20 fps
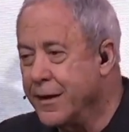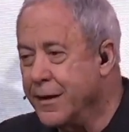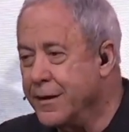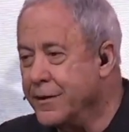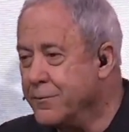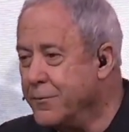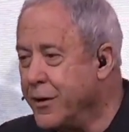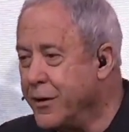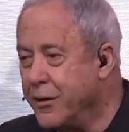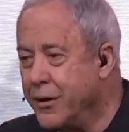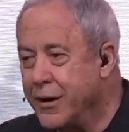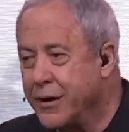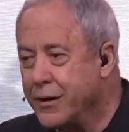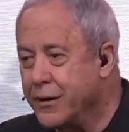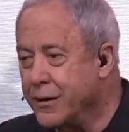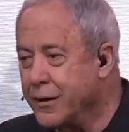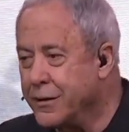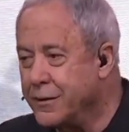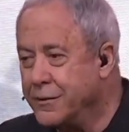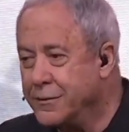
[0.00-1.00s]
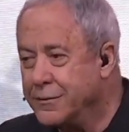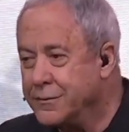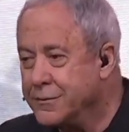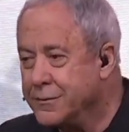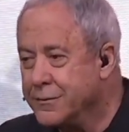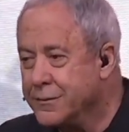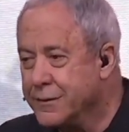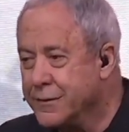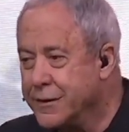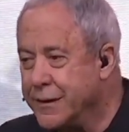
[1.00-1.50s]
In America,
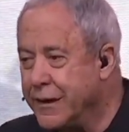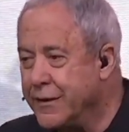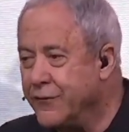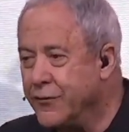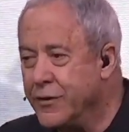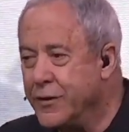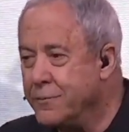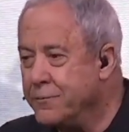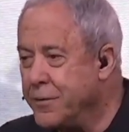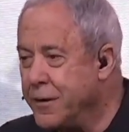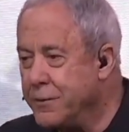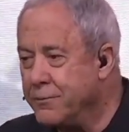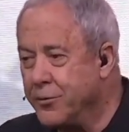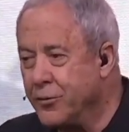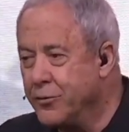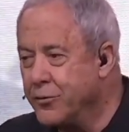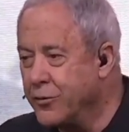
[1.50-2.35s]
even the people